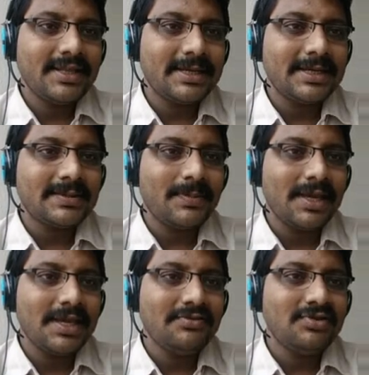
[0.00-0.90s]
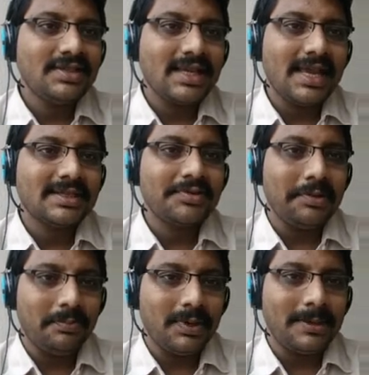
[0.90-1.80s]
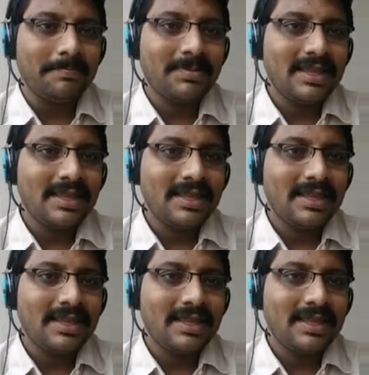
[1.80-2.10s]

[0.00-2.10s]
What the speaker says: that is P inverse A square P.